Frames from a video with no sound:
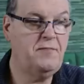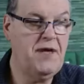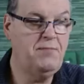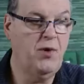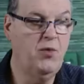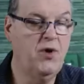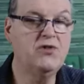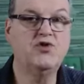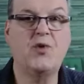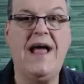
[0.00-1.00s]
of people
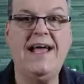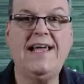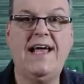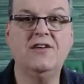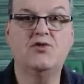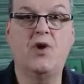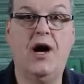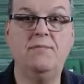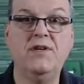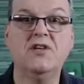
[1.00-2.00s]
will drag and
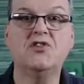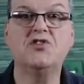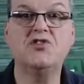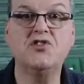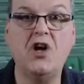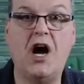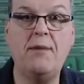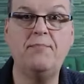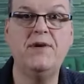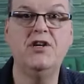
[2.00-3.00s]
drop.
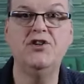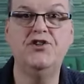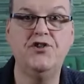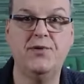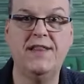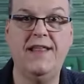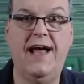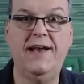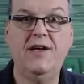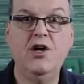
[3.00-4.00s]
Stop doing
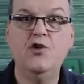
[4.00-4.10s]
that.